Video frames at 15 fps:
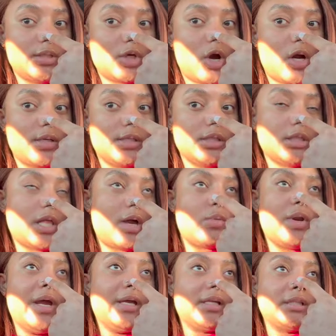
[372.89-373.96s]
tarnished like
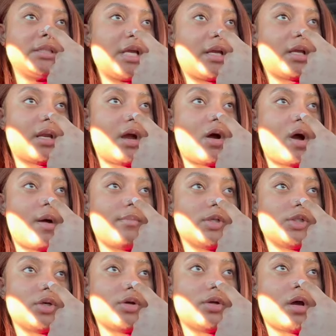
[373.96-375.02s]
when i get it taken out i'm gonna
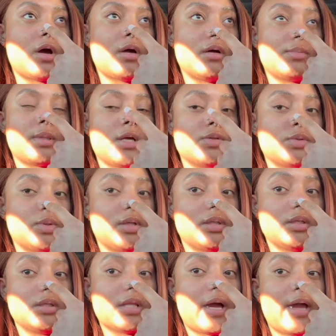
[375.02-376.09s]
show y'all up close what it
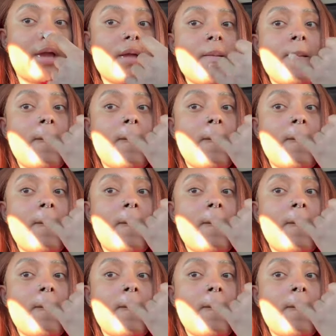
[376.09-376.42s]
look like